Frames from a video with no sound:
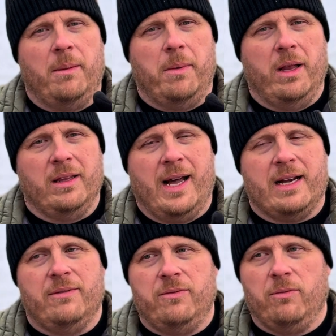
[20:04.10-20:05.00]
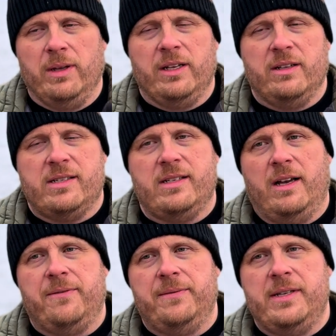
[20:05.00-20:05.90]
a lot of really good
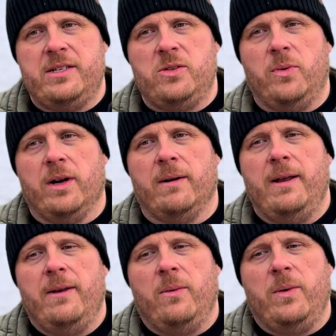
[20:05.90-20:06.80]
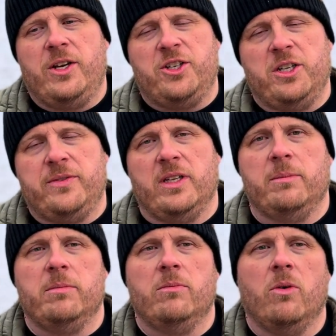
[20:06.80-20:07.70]
stuff. This is where we shift a little
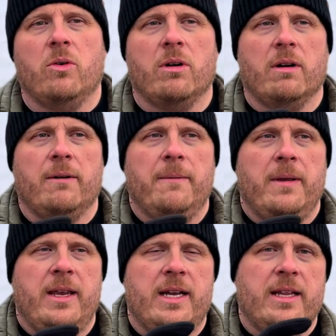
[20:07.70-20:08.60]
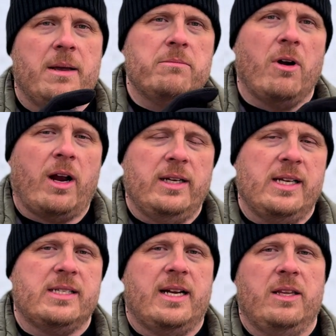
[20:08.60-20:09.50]
bit more into that marketing
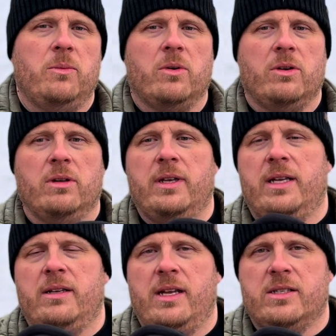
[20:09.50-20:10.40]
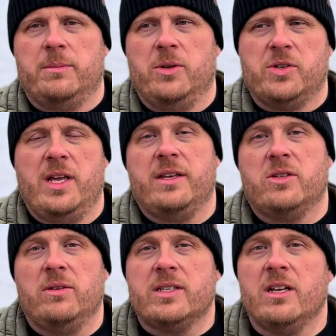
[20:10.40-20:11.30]
side of the world and some of those kind of things.
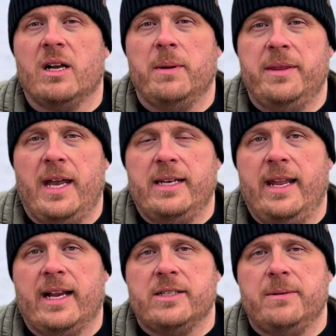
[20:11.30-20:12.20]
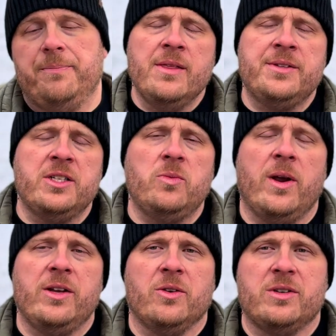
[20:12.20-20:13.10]
So let's talk about that next. This is
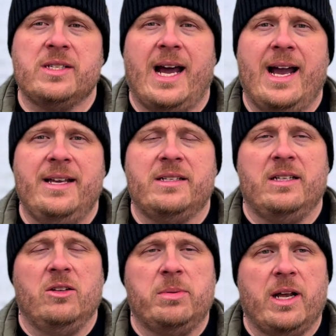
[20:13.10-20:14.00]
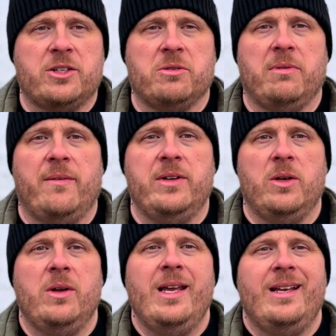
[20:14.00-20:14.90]
where your size and a little bit of extra
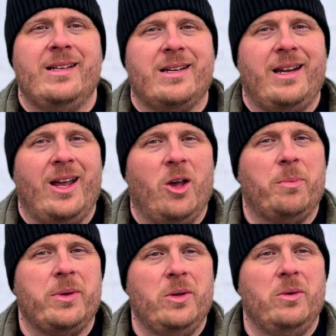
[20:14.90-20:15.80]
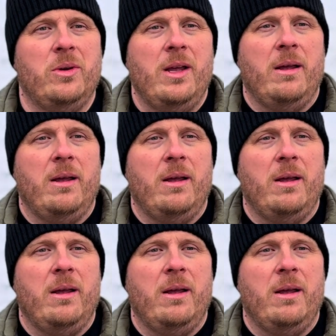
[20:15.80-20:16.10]
revenue is going to help you